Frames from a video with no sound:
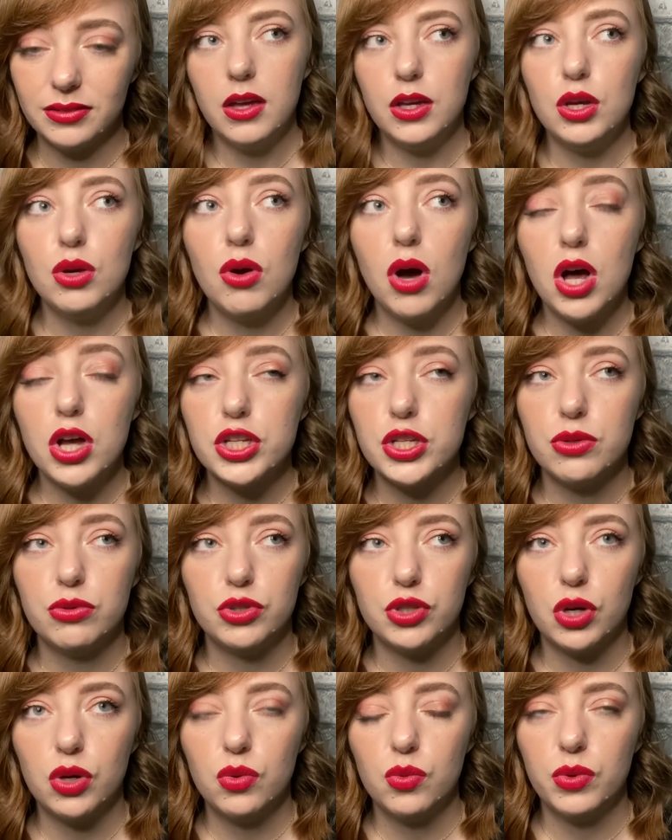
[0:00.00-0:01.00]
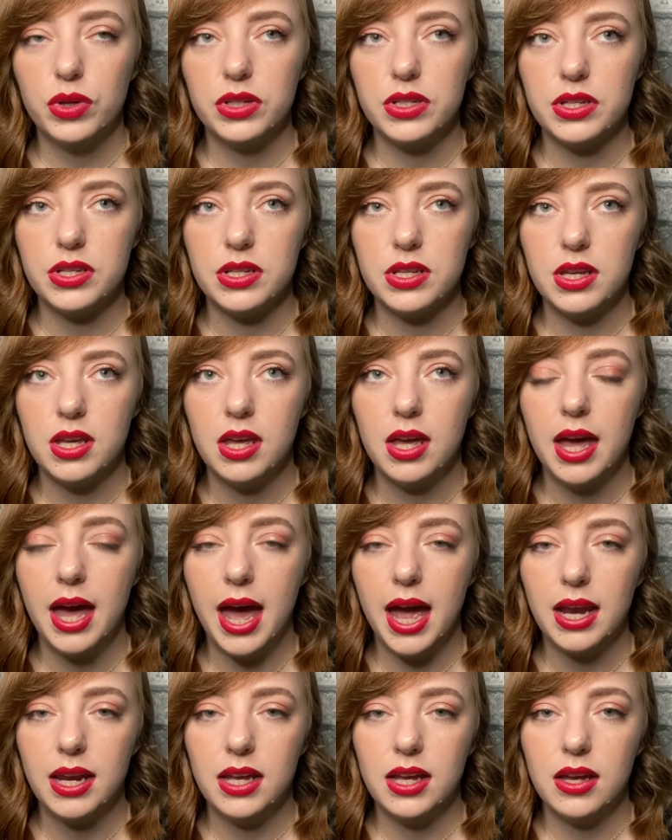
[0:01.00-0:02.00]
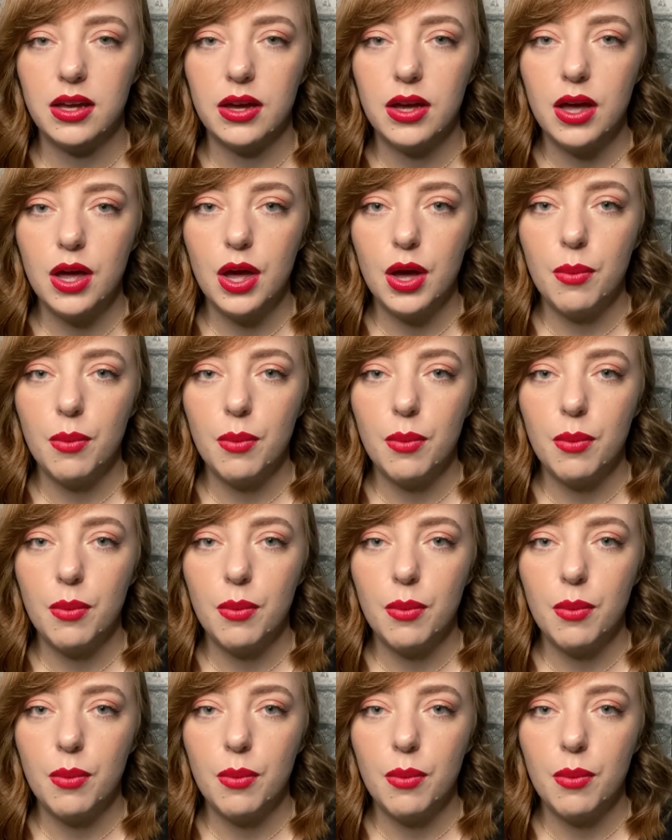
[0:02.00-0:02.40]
You also don't want to see any